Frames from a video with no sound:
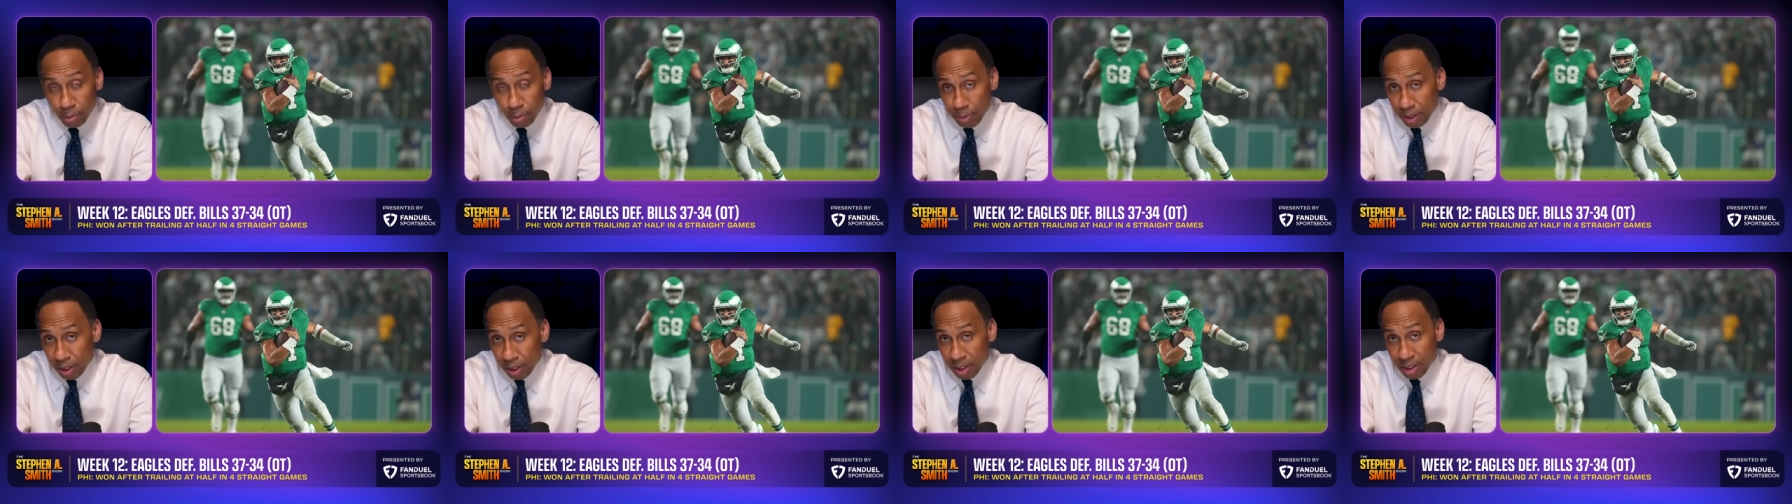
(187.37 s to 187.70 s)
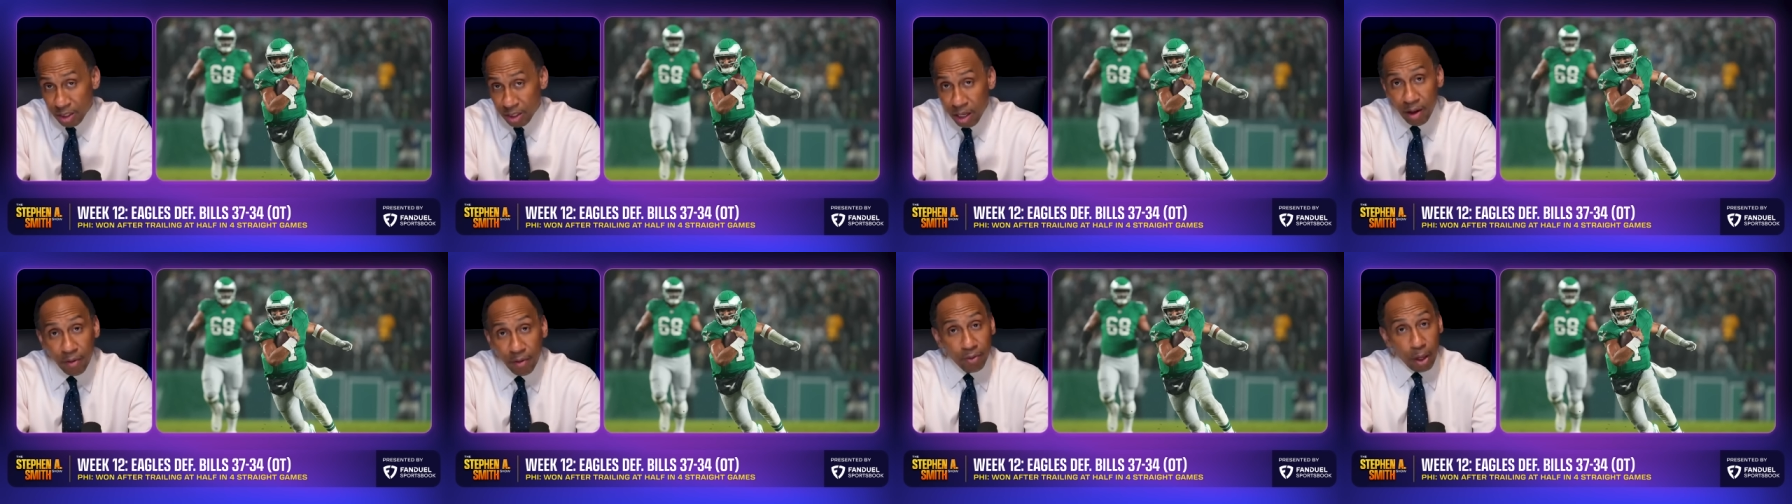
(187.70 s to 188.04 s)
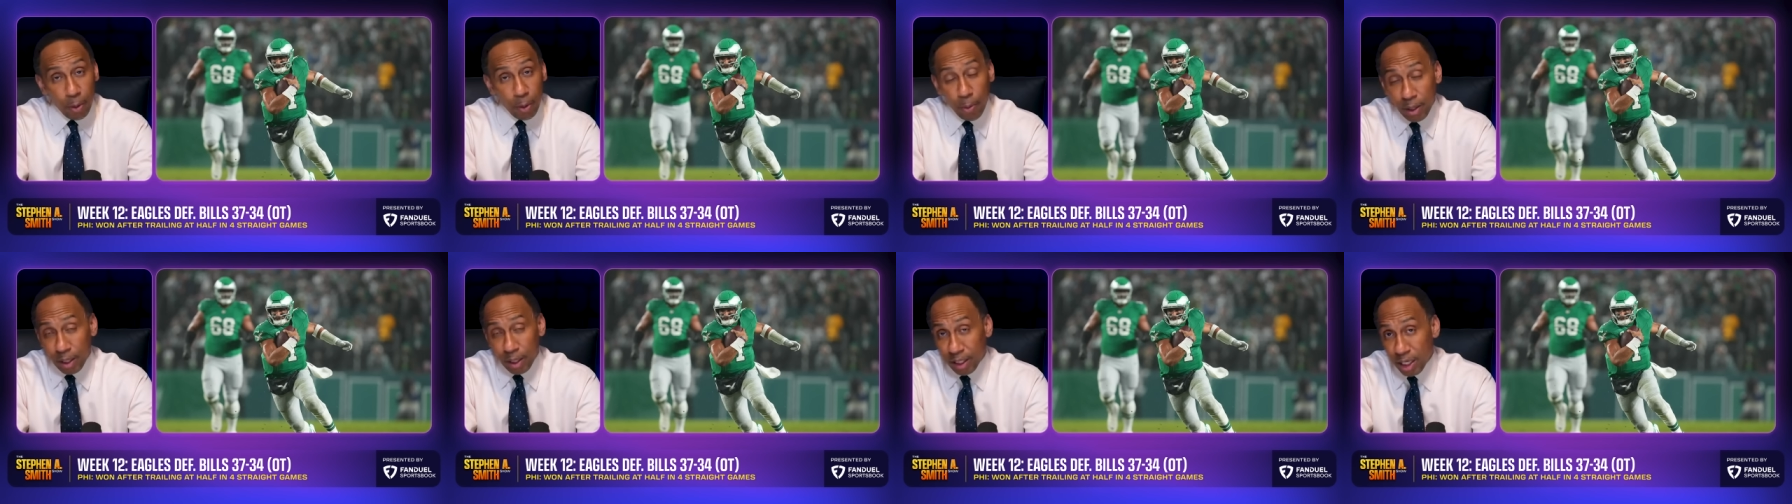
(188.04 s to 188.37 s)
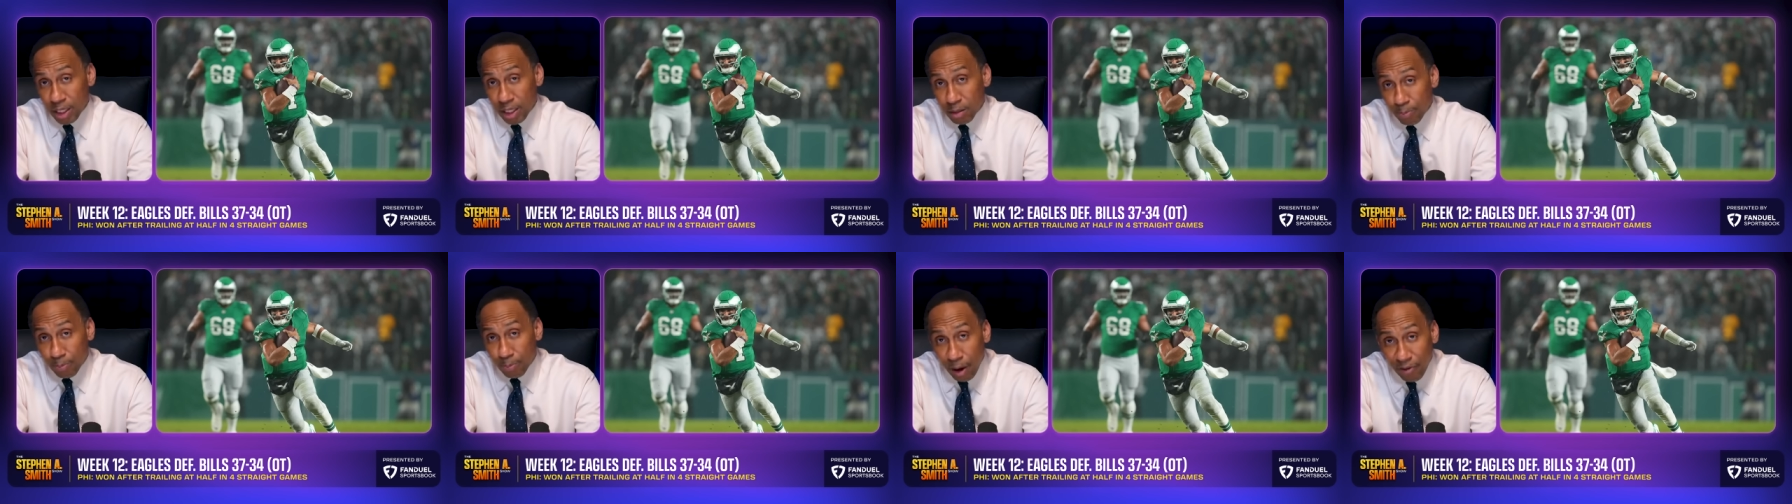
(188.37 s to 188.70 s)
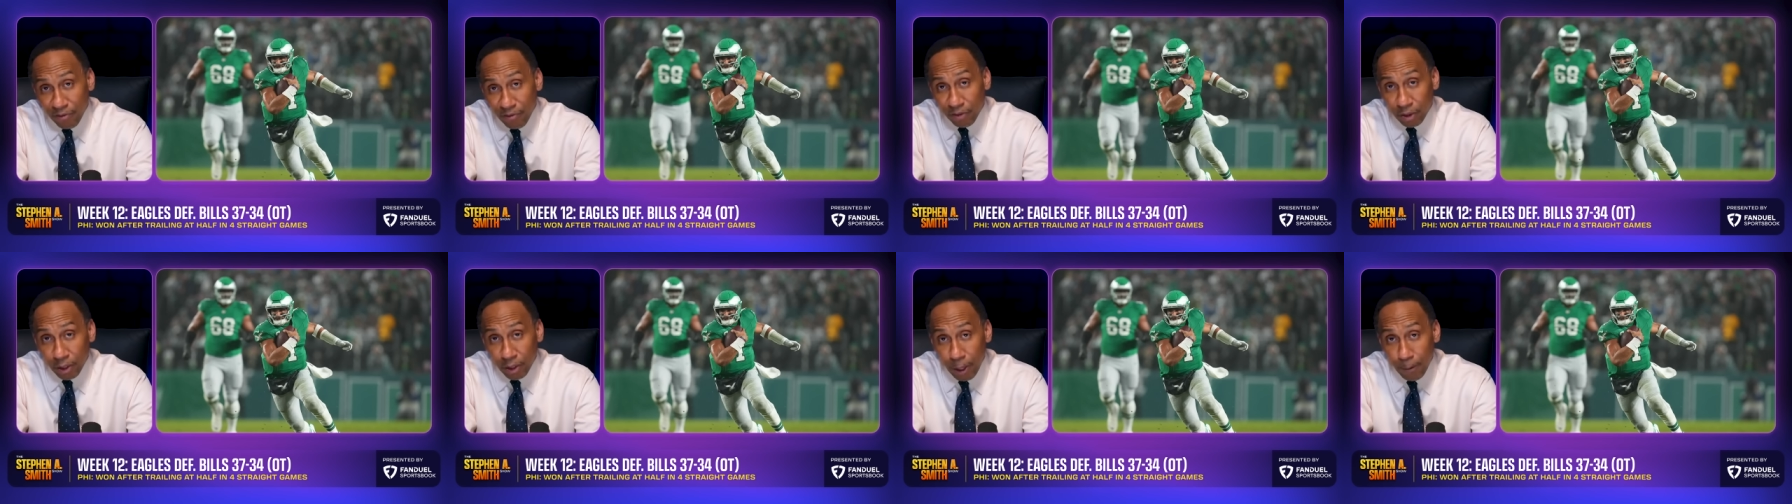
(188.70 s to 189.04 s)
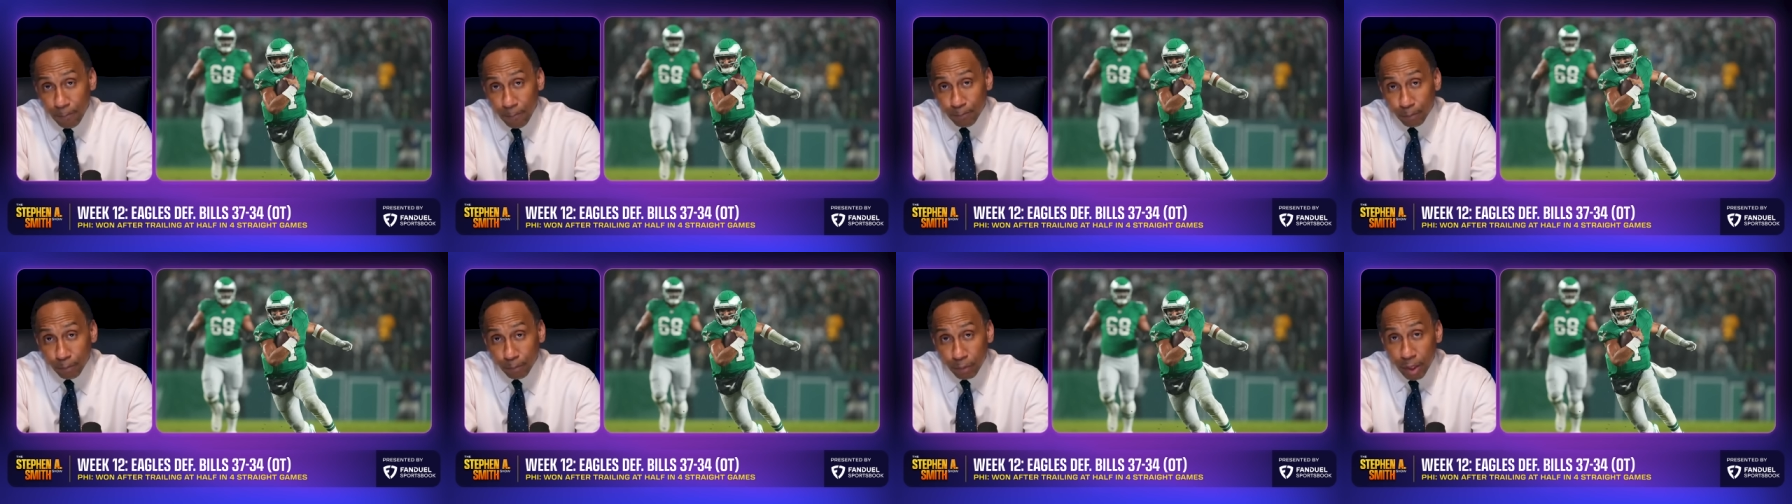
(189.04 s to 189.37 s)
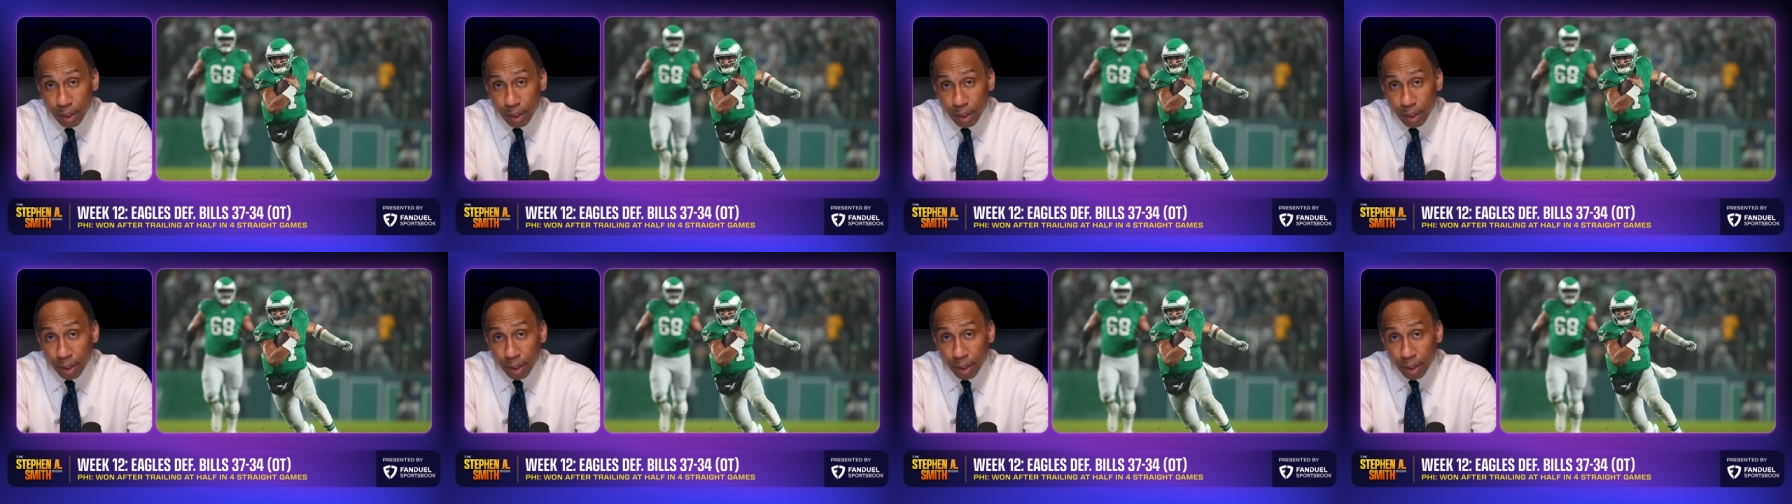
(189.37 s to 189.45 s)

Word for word: because they went against Buffalo.